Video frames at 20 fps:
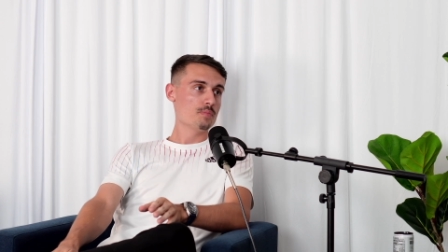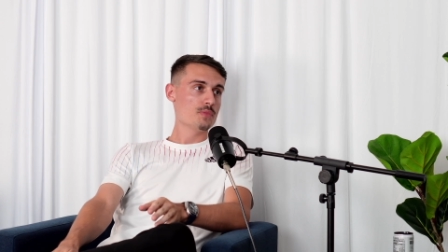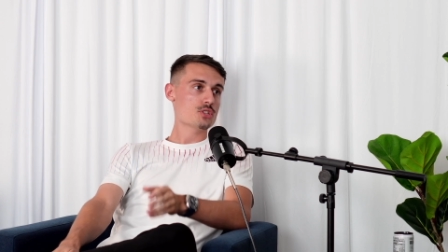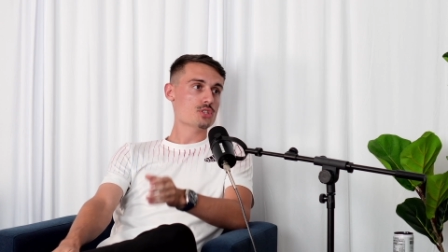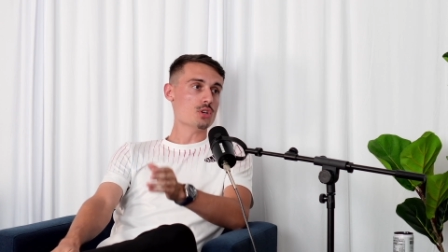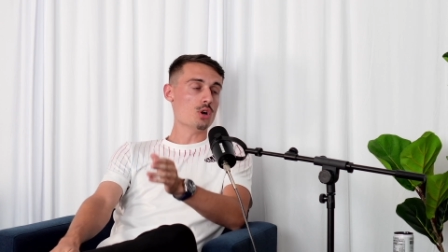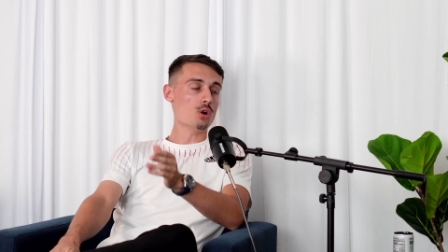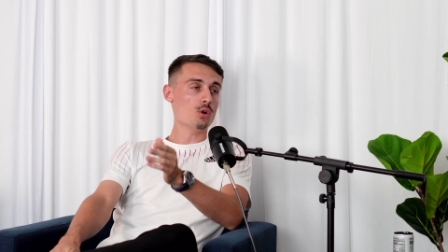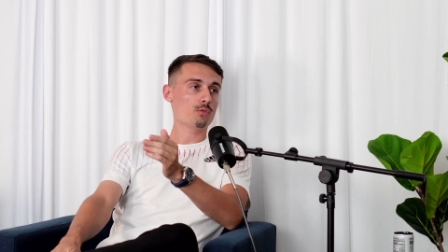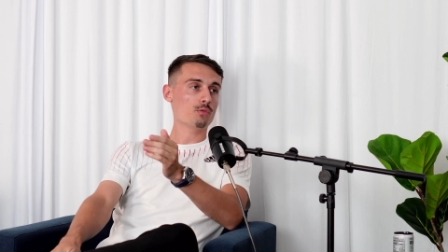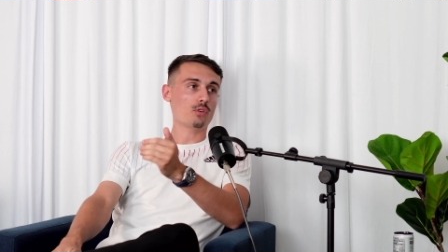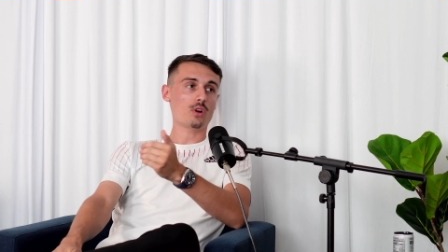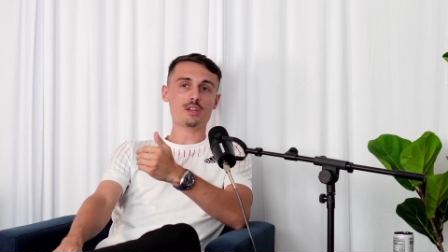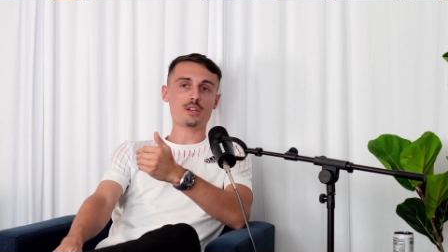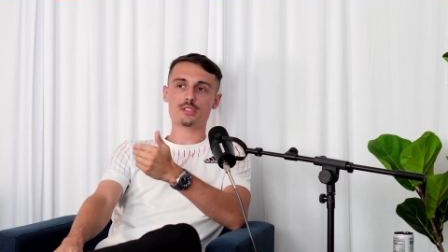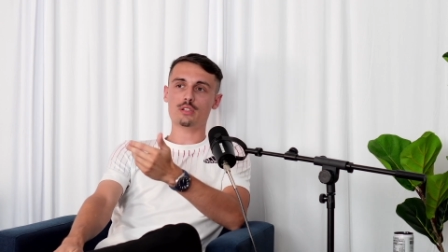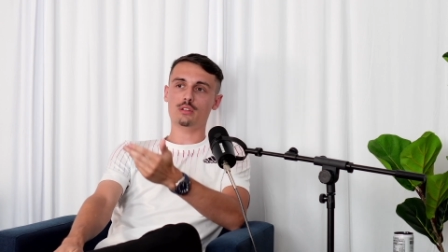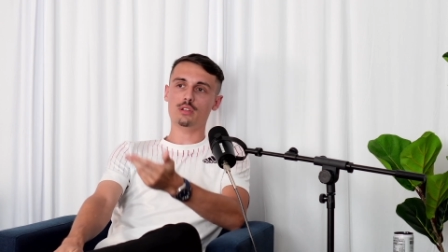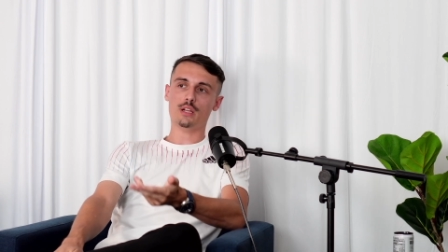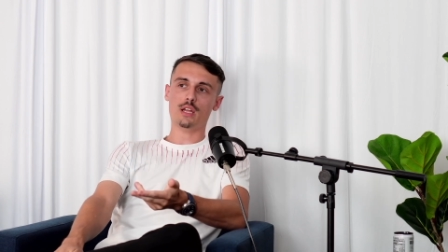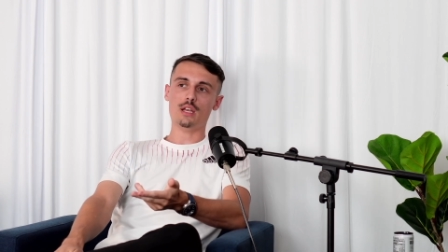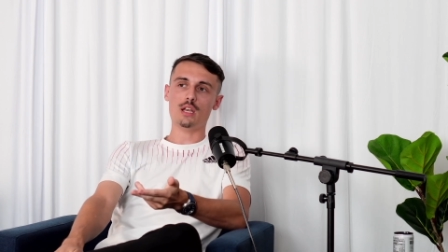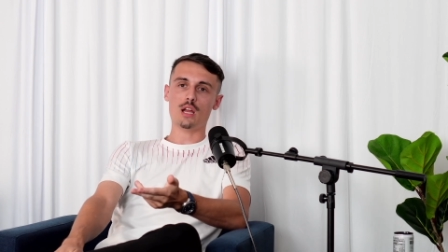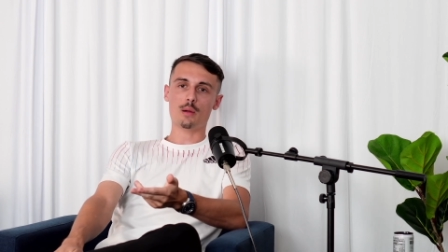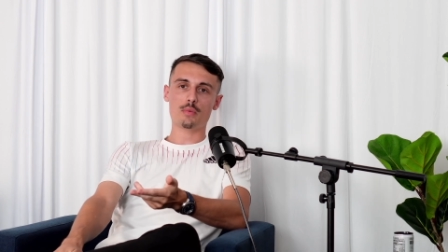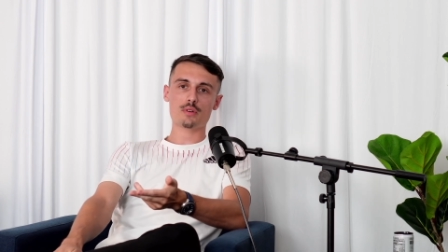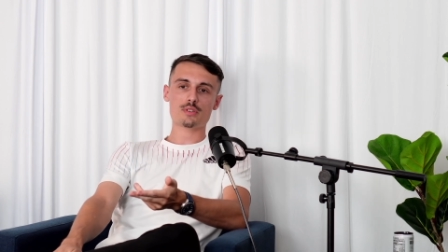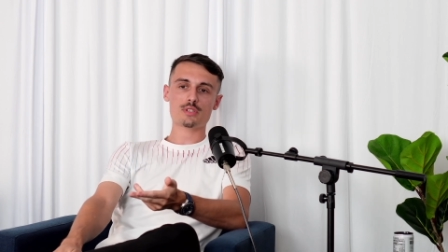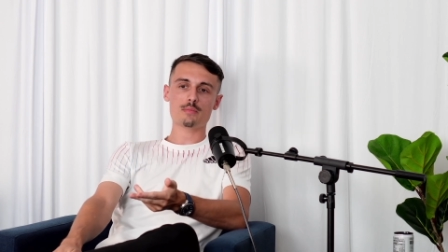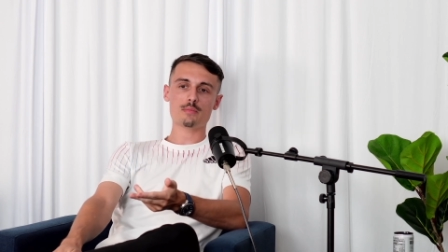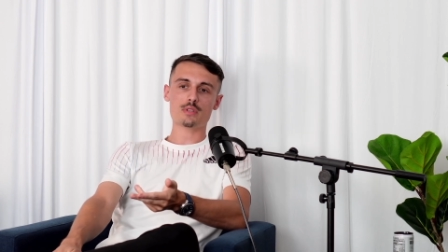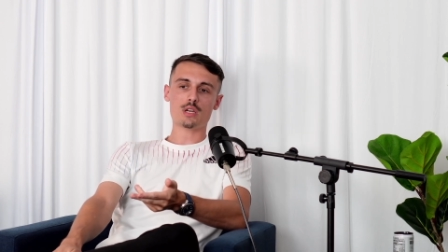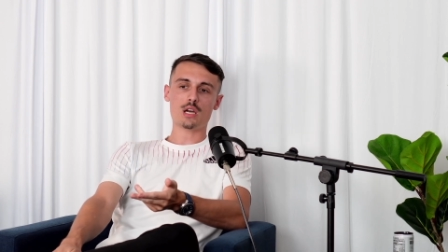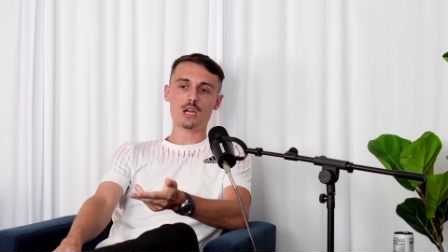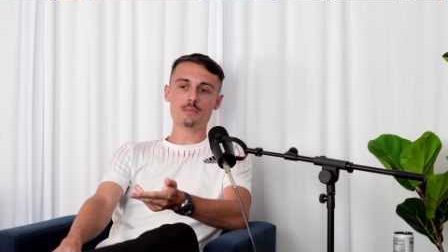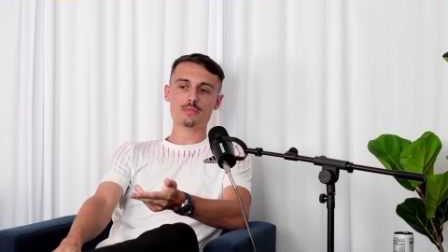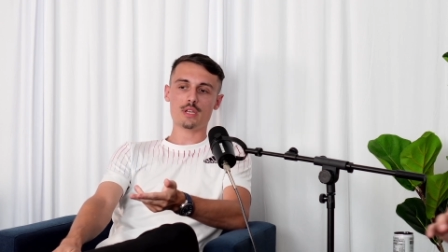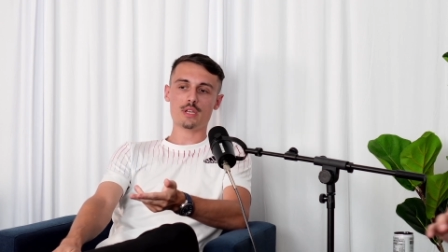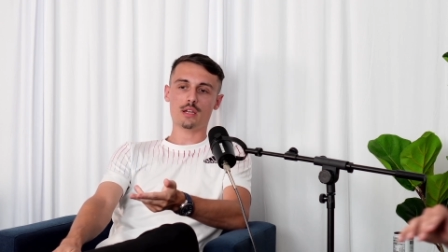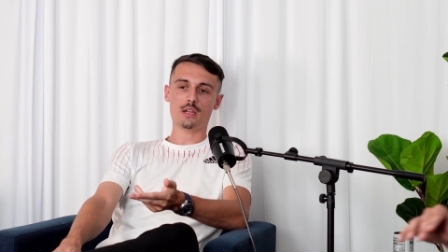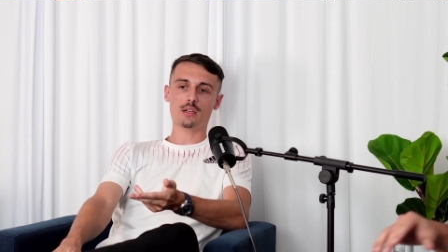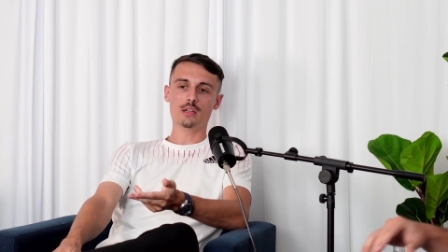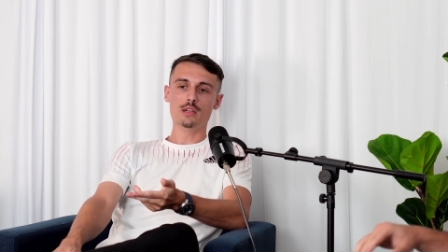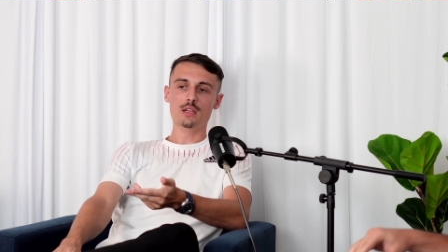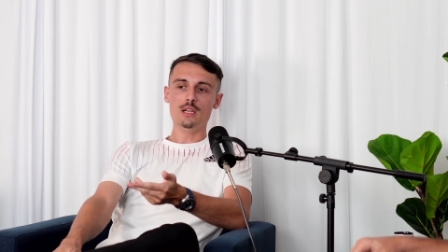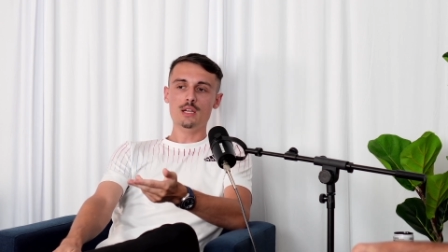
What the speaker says: So for us to look at numbers sometimes, like,